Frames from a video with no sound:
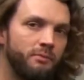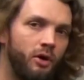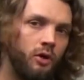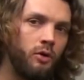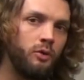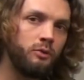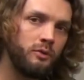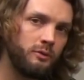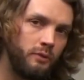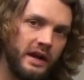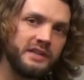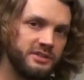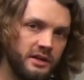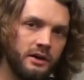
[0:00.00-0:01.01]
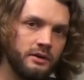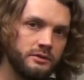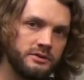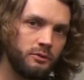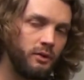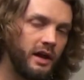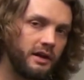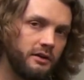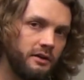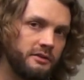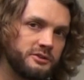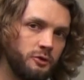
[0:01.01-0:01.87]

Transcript: mole ratios, or what I call the